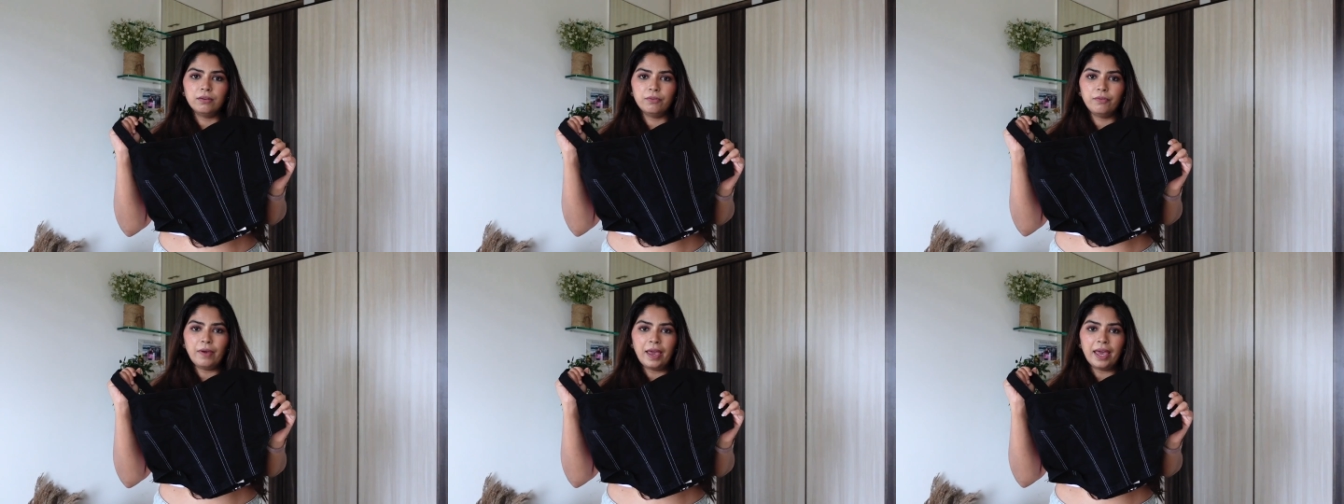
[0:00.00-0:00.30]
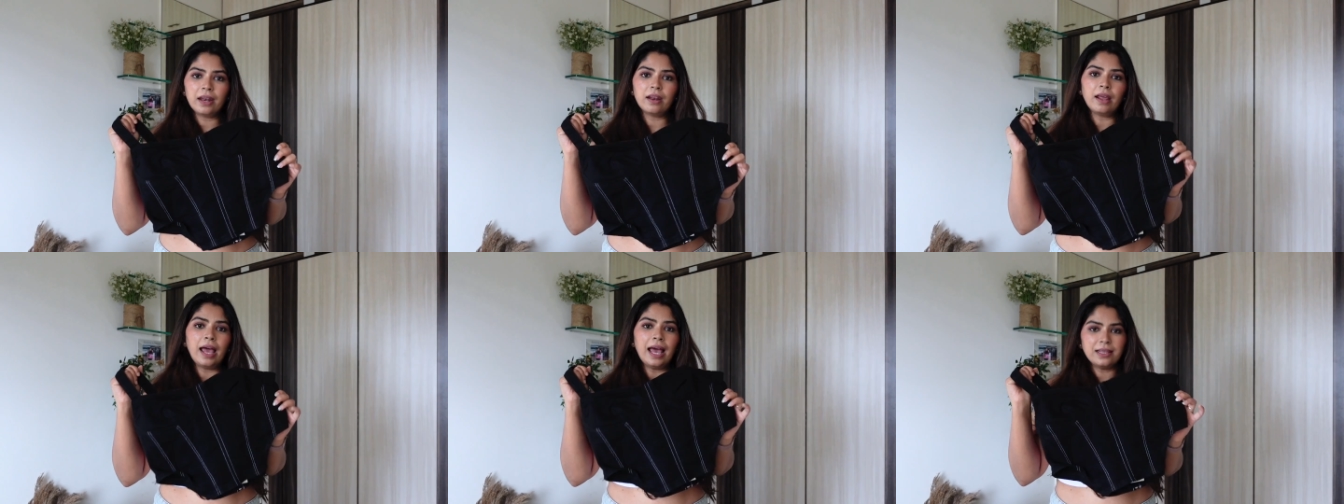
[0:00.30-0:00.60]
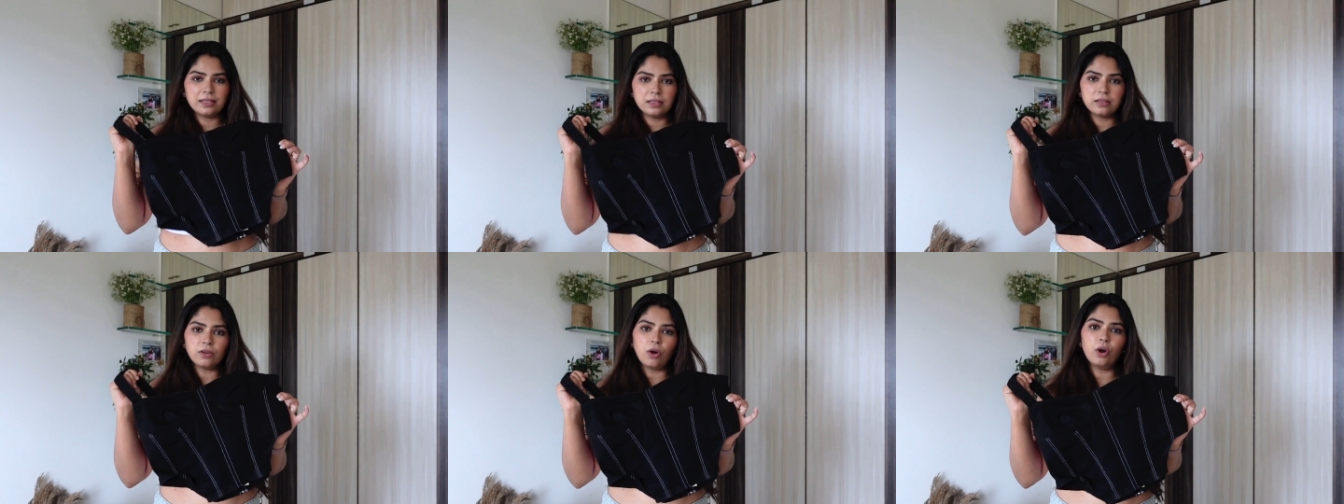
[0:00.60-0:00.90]
wear
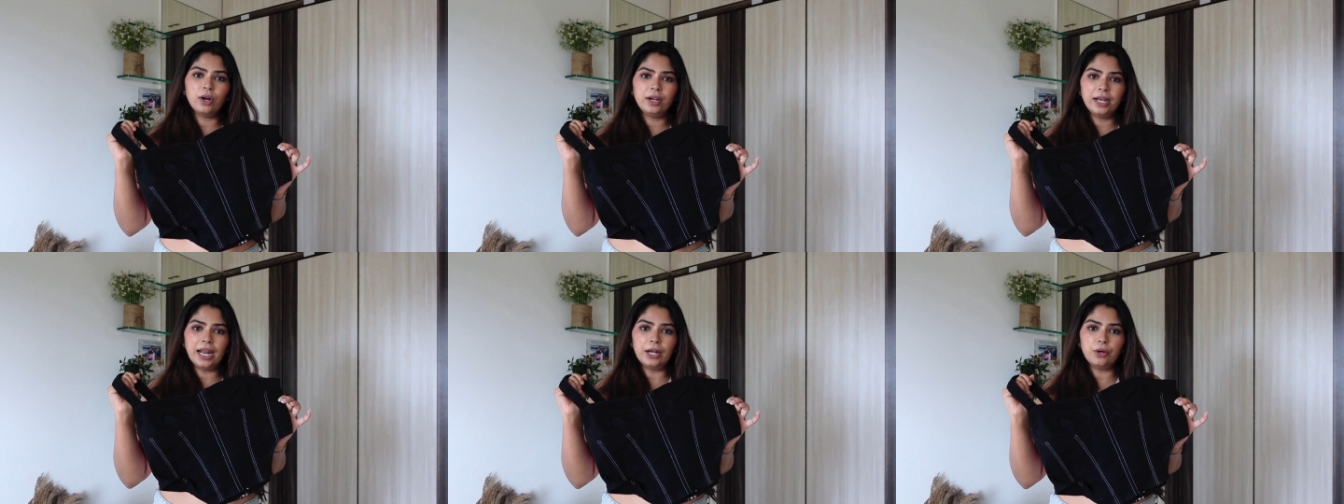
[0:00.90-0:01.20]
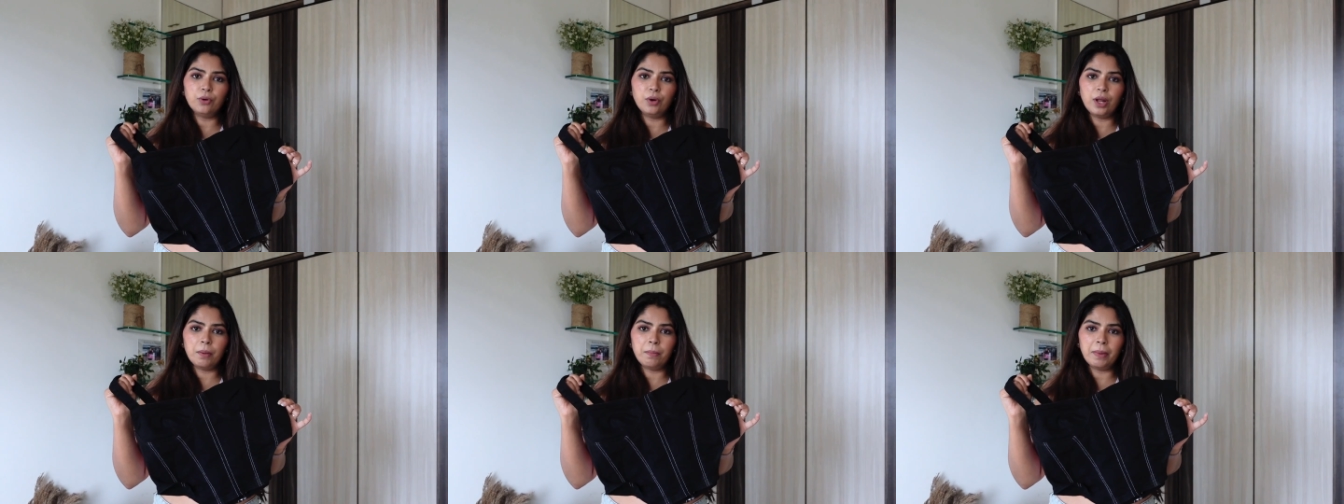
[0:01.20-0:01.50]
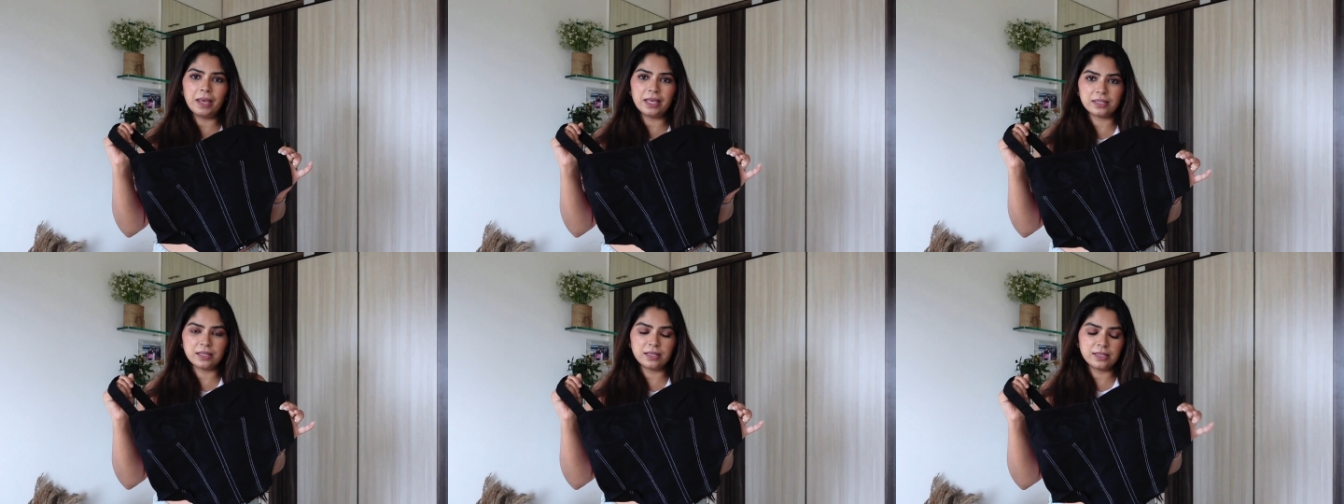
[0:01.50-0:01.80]
as on day-to-day
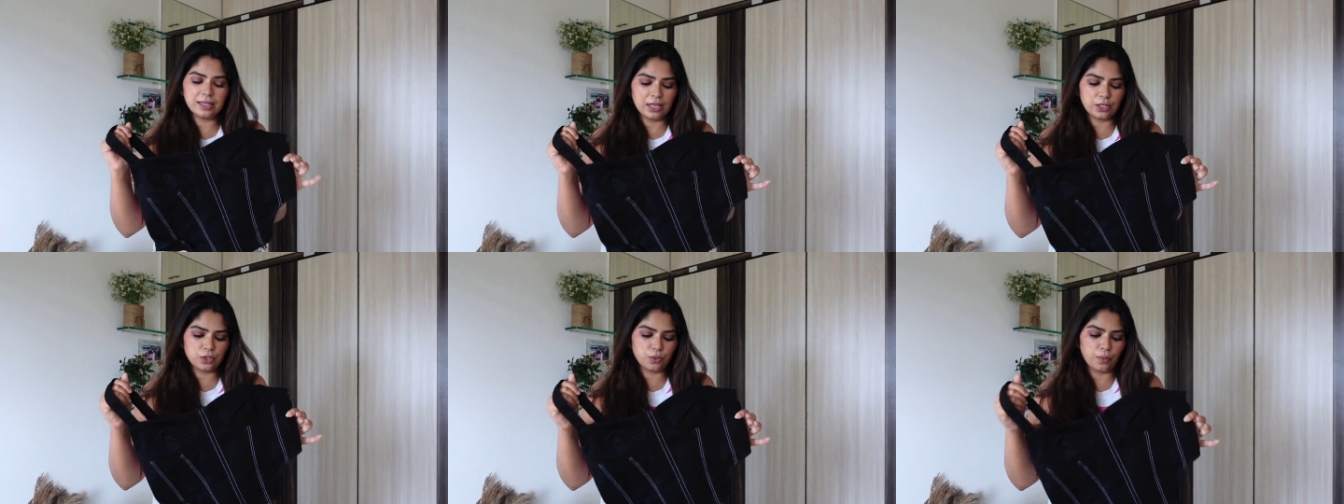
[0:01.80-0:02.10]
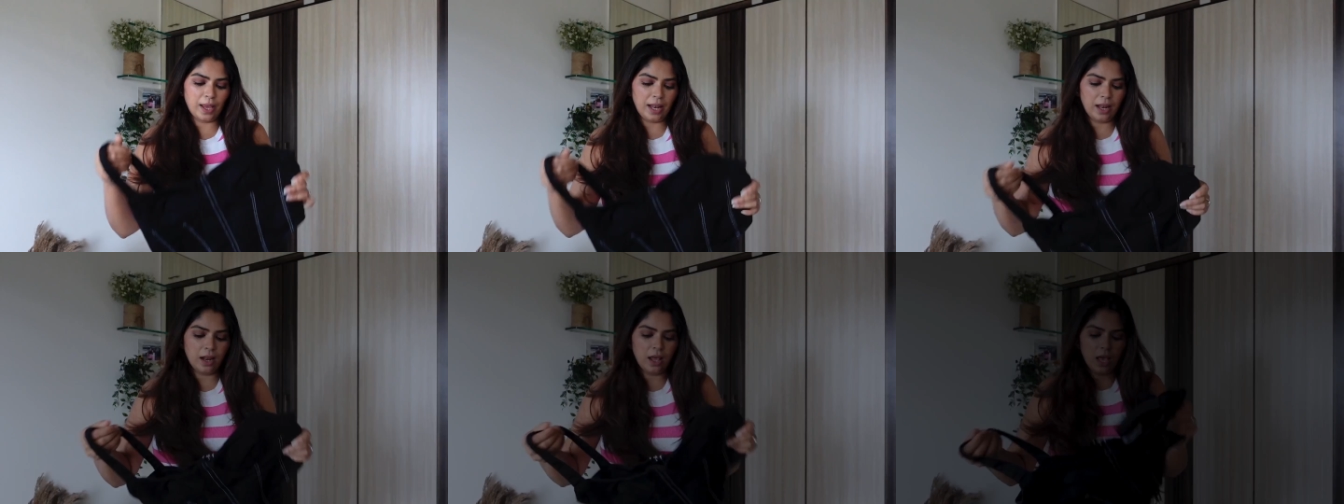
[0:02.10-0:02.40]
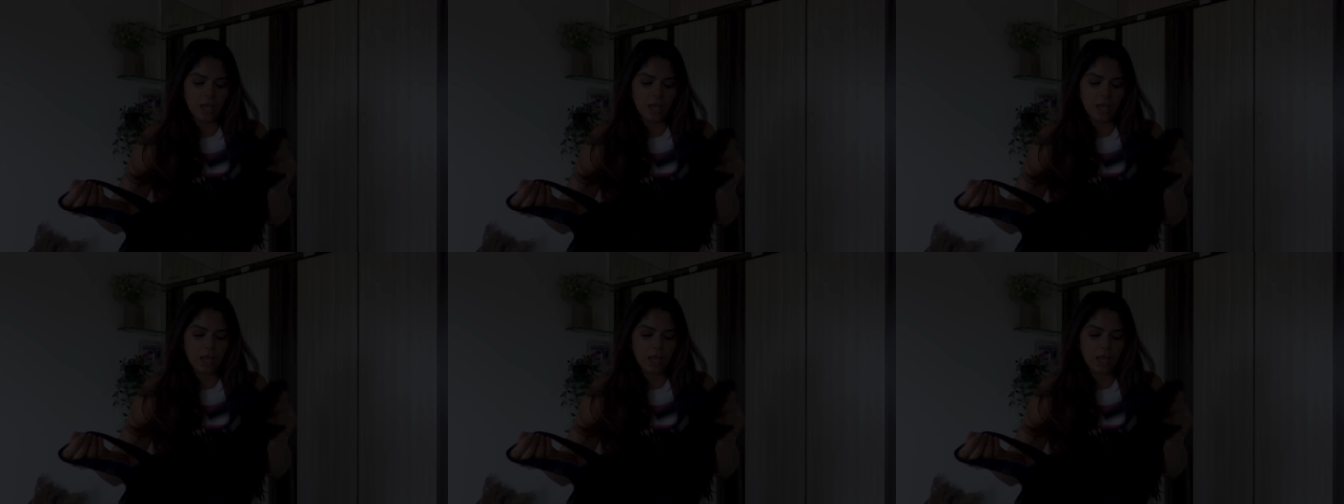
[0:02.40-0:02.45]
basis as well.